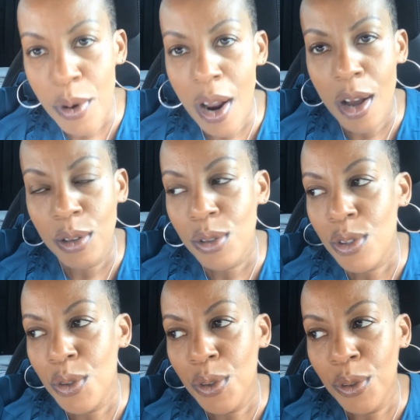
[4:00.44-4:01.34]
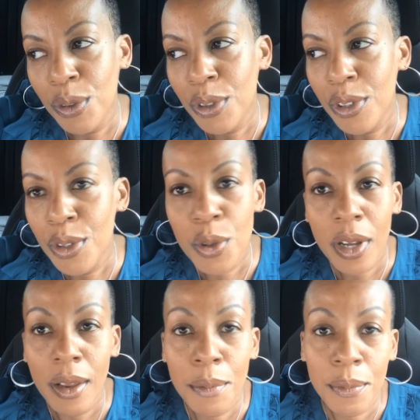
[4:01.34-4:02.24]
around so you
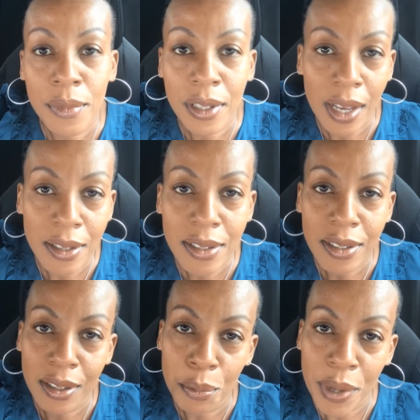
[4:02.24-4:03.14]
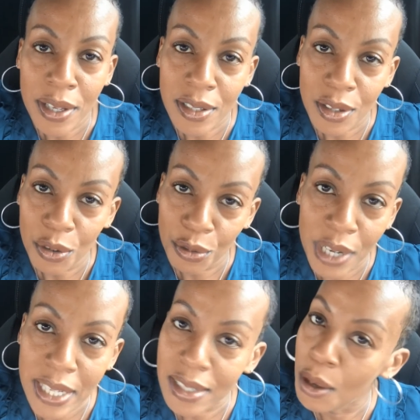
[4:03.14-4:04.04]
can get the best
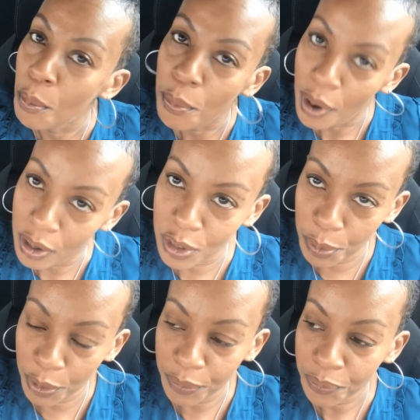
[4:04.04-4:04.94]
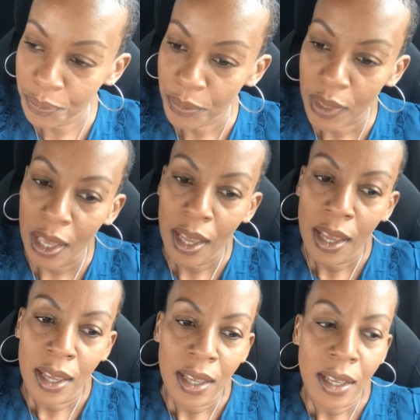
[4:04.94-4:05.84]
rates possible.
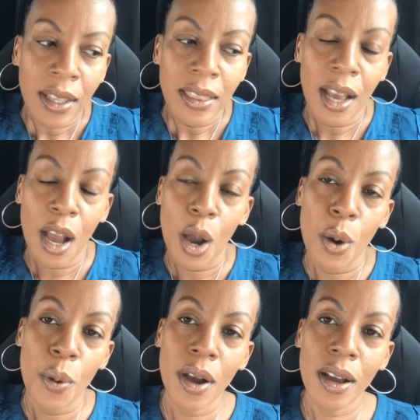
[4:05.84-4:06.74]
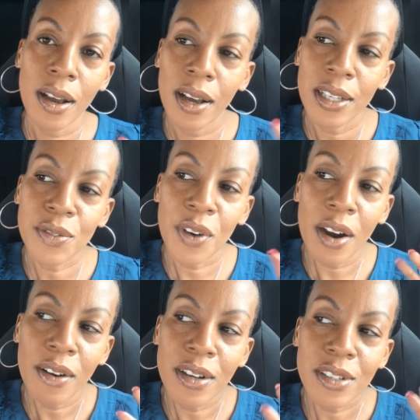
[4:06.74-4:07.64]
Now, as
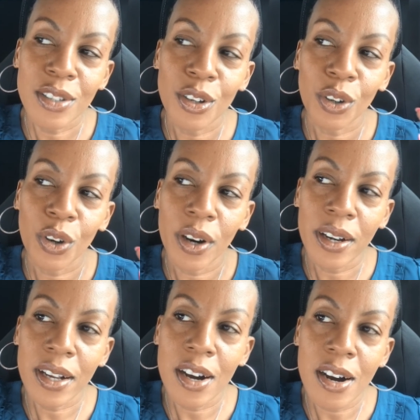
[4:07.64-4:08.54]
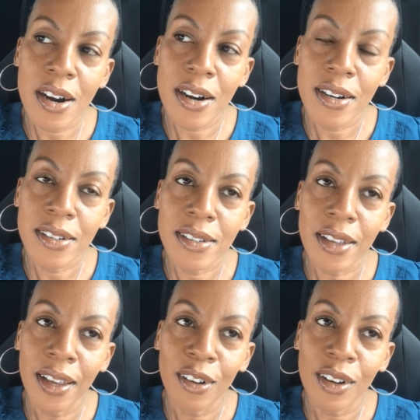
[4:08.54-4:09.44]
far as your credit cards
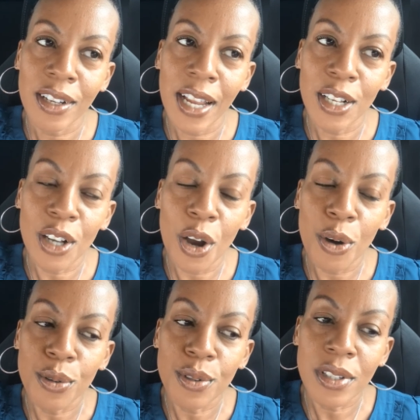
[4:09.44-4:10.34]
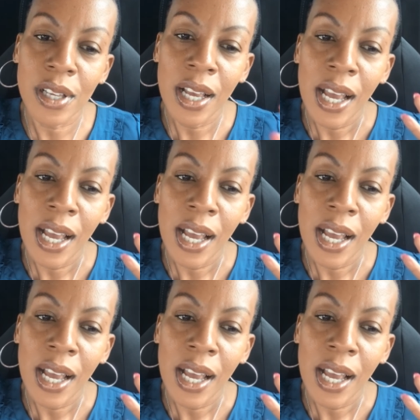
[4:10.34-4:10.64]
and all of that goes,